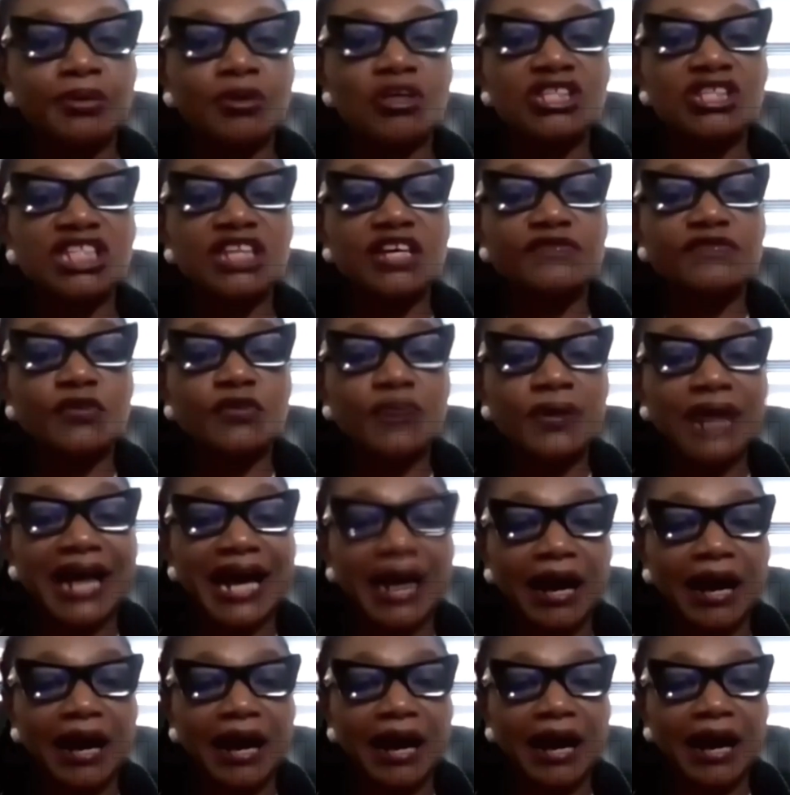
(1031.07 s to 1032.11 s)
because even
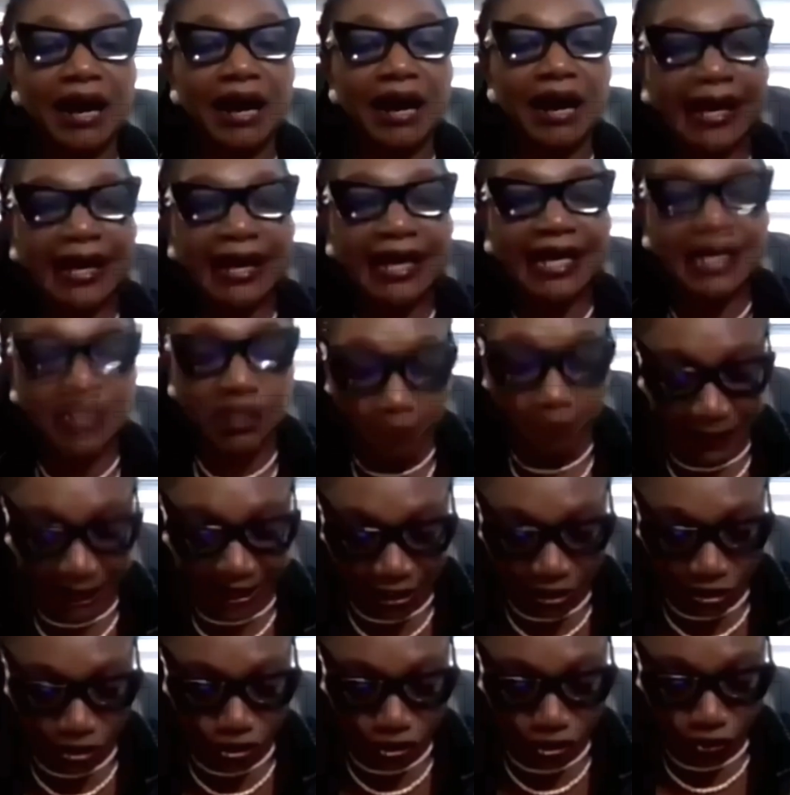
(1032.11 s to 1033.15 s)
her
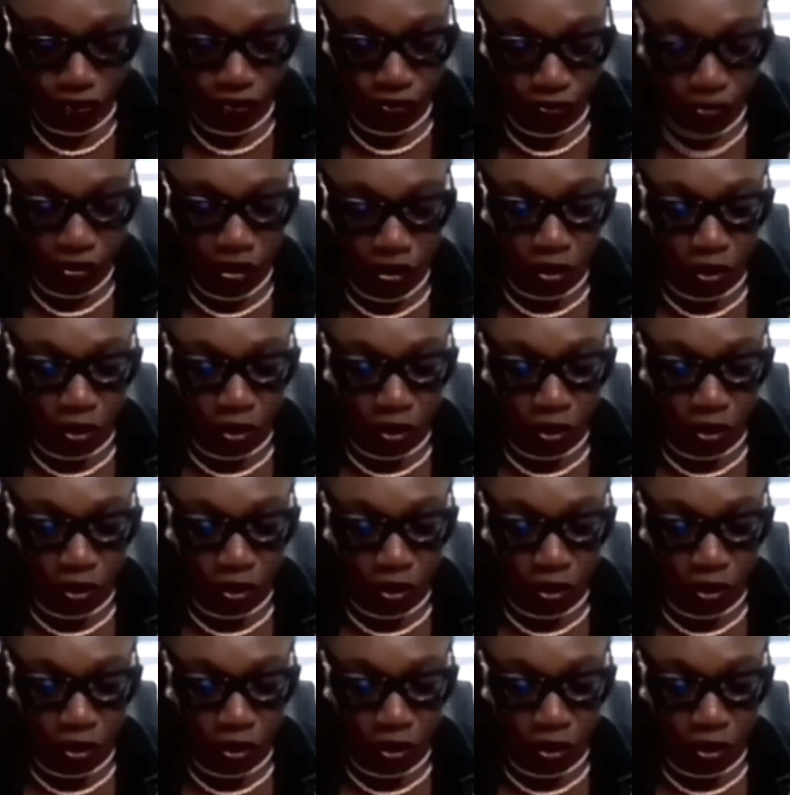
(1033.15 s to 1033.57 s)
explanation